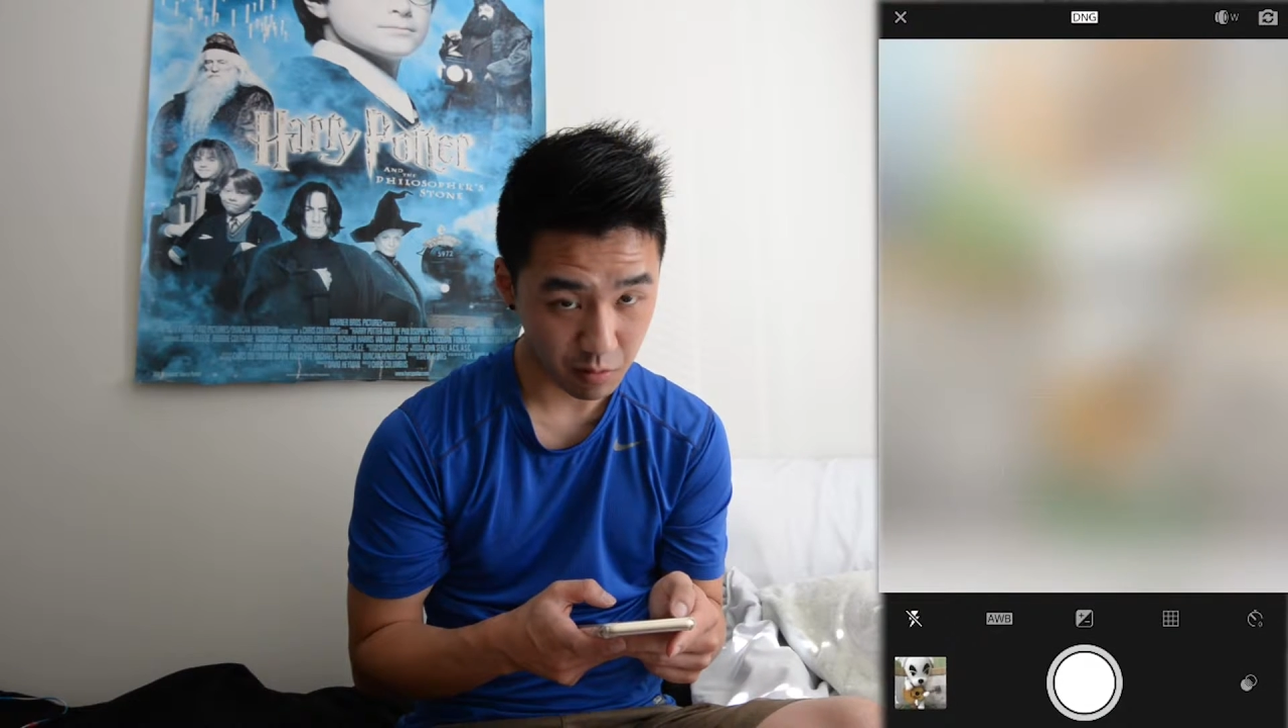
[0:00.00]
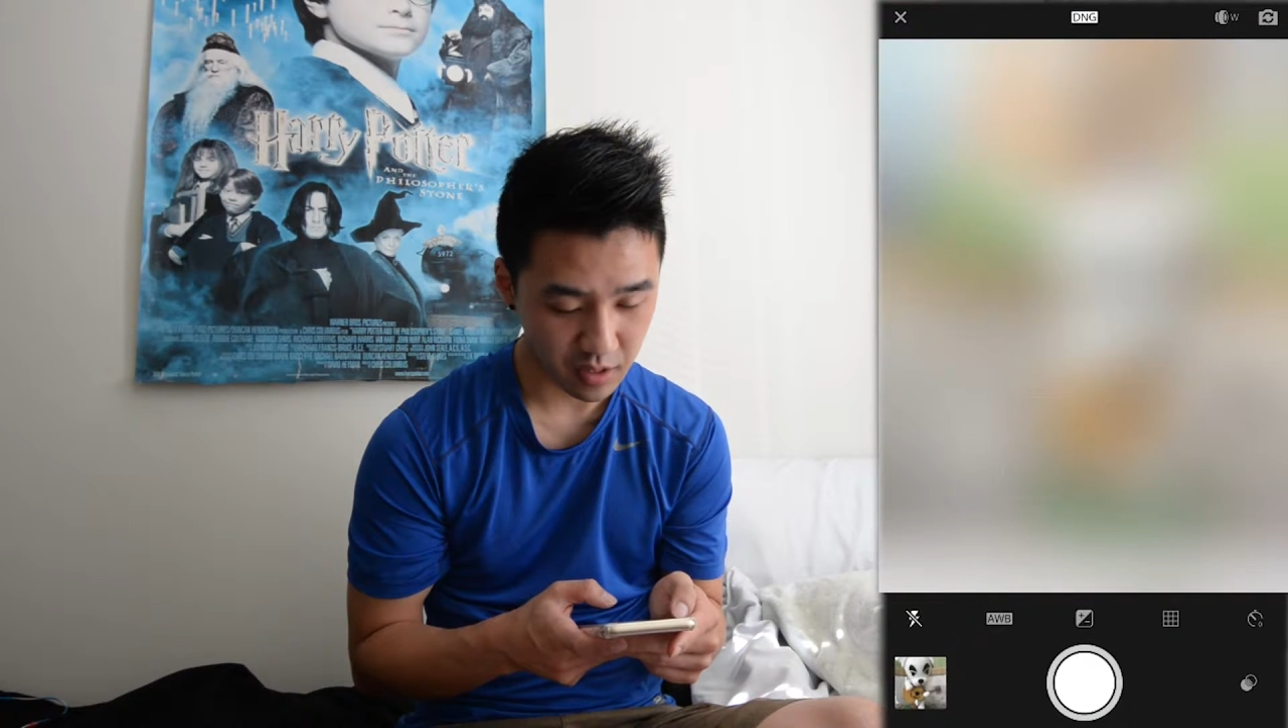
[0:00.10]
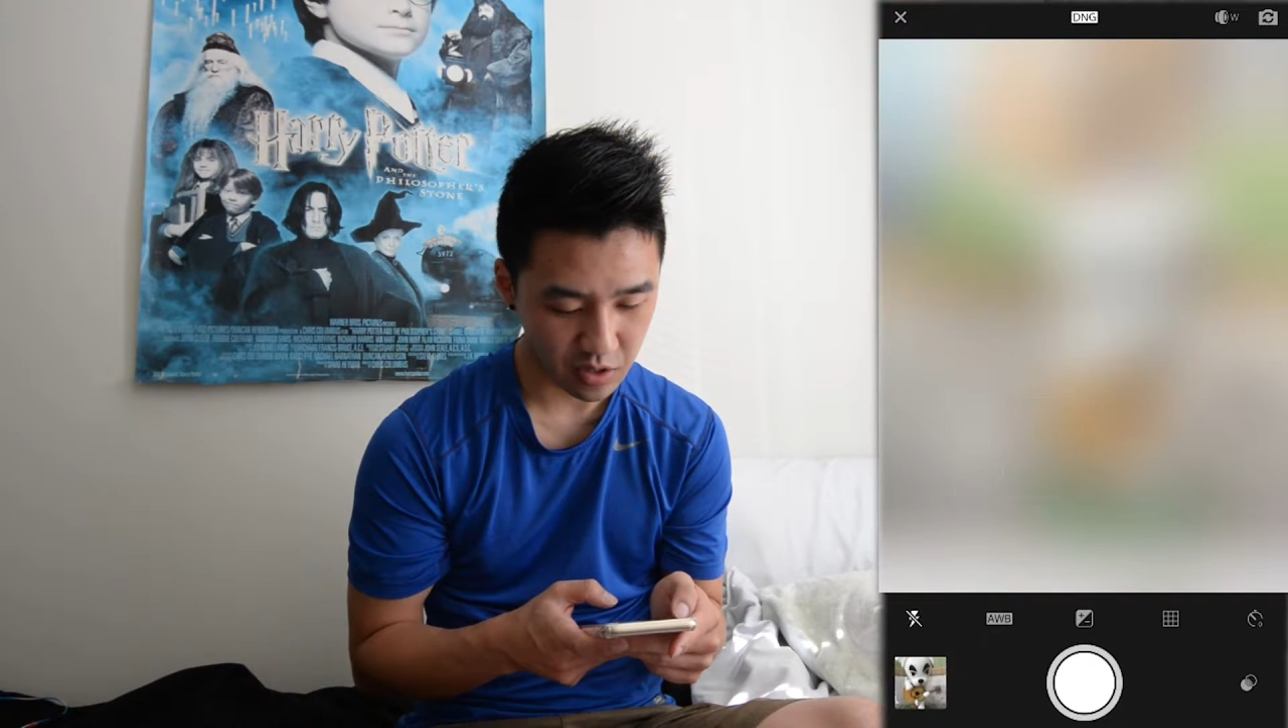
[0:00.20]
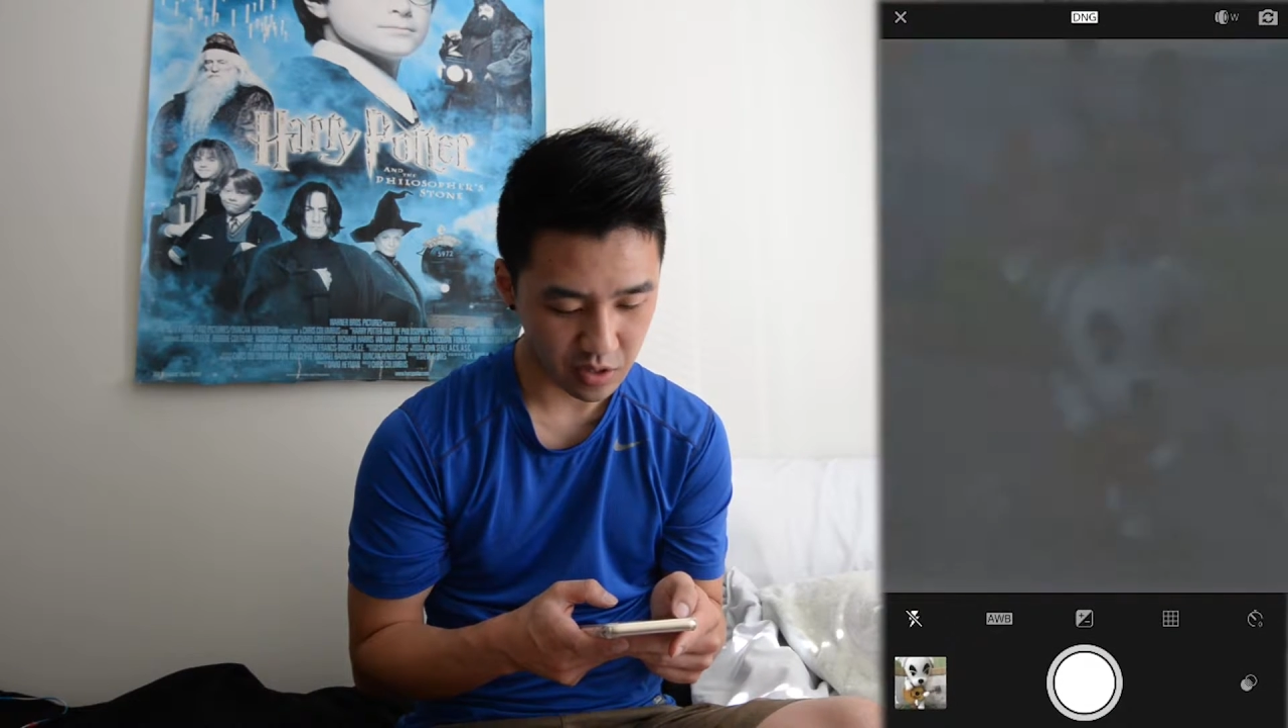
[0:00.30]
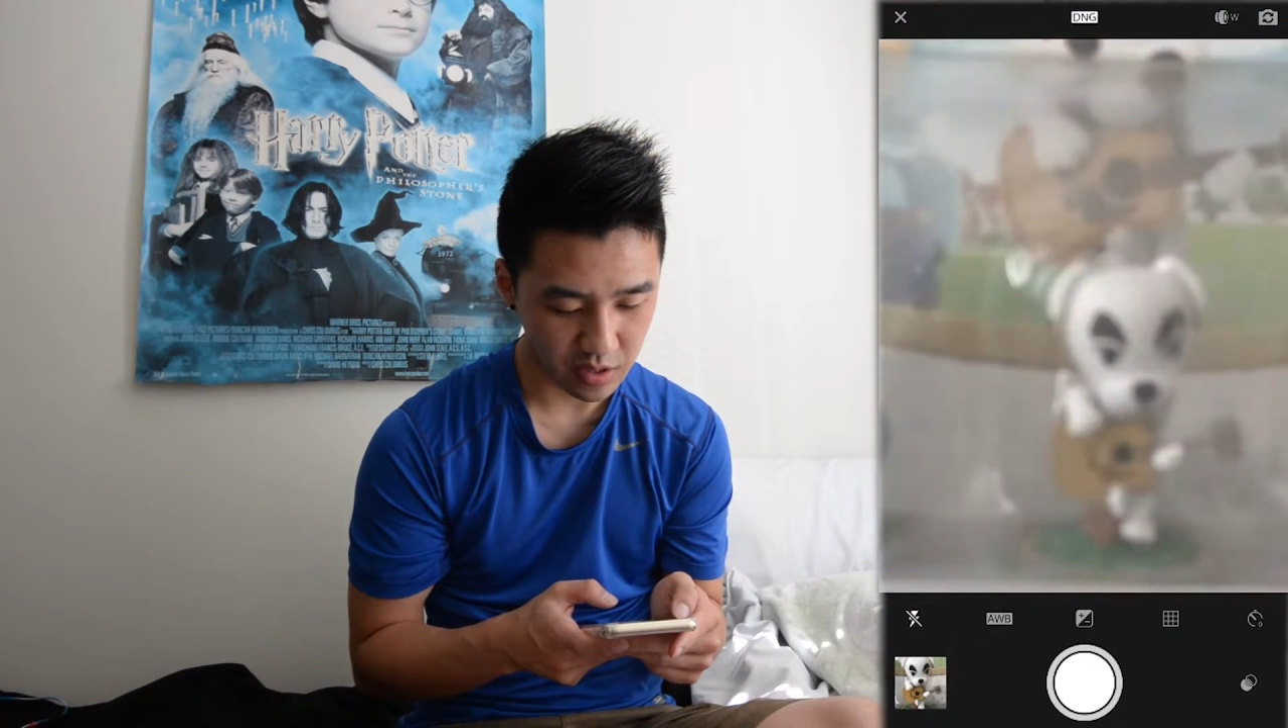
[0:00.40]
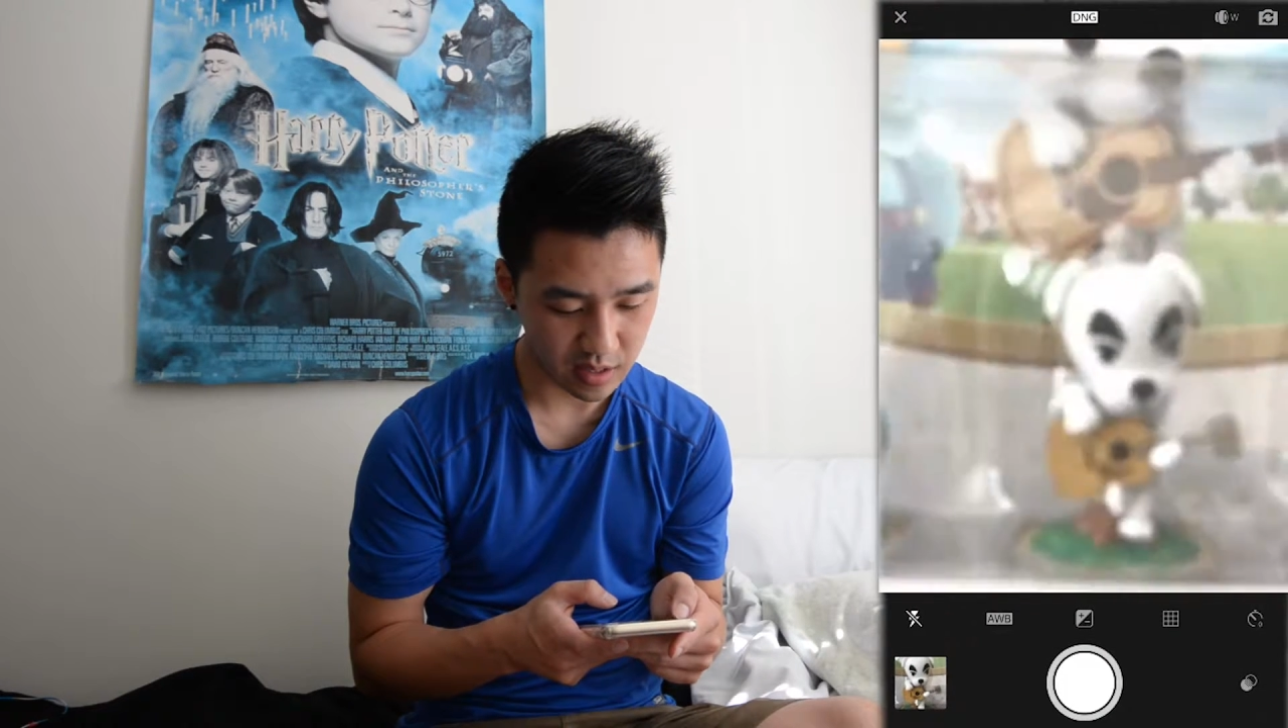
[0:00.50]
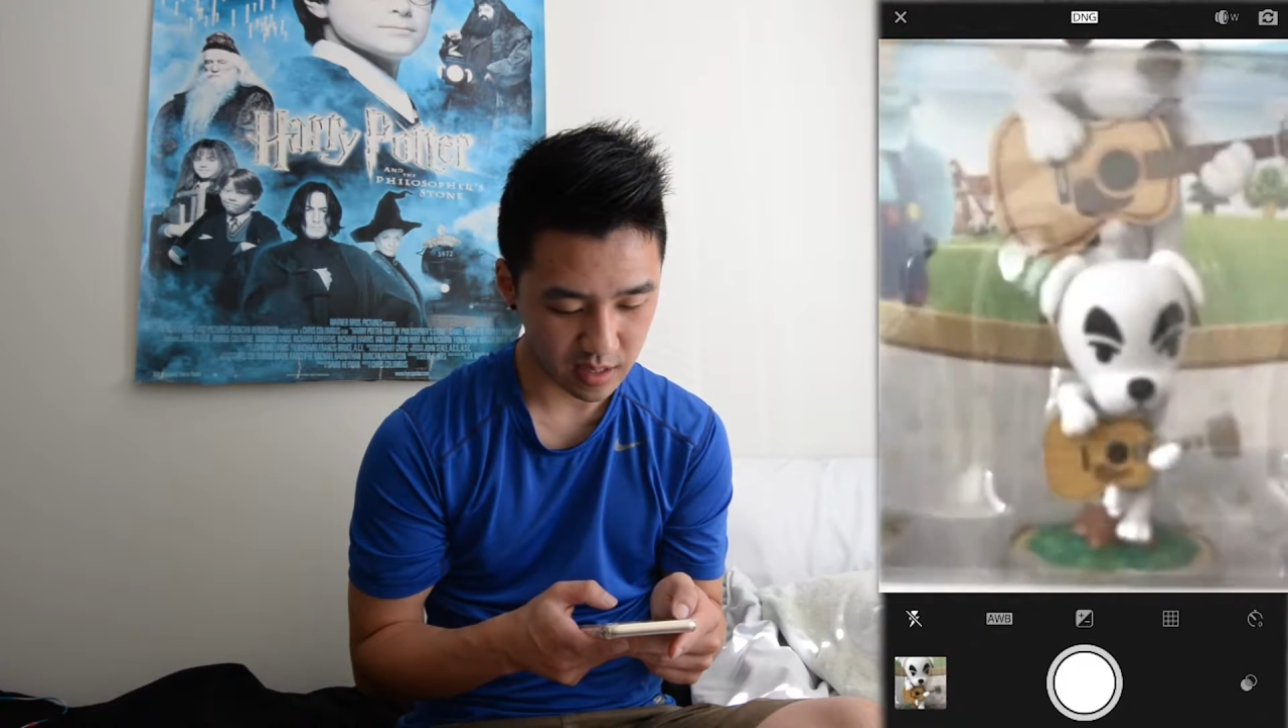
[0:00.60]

when you use a